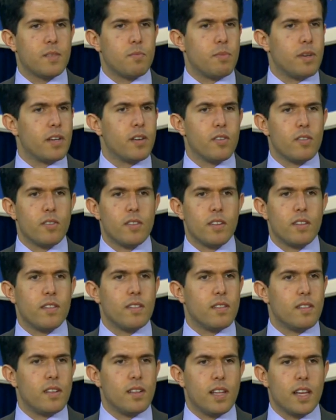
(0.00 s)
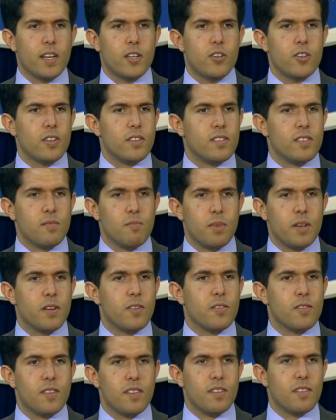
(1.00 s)
bigger than elections, and
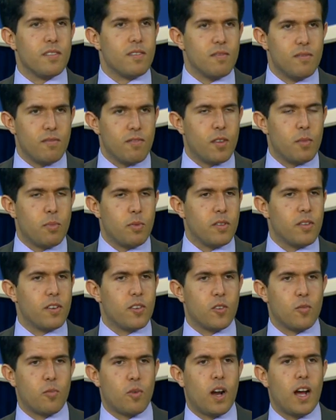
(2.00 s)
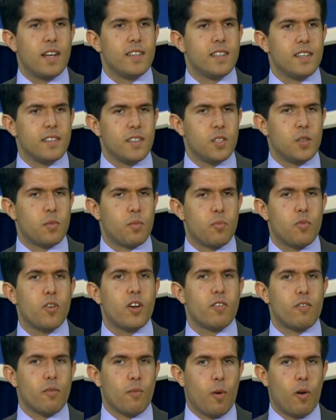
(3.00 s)
bigger than the political process. It's a
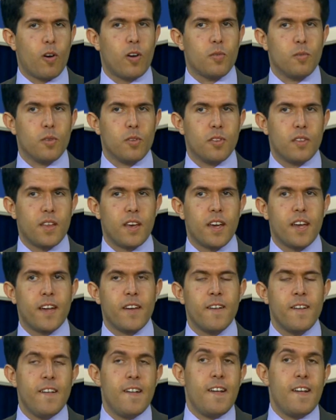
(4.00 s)
pretty remarkable thing.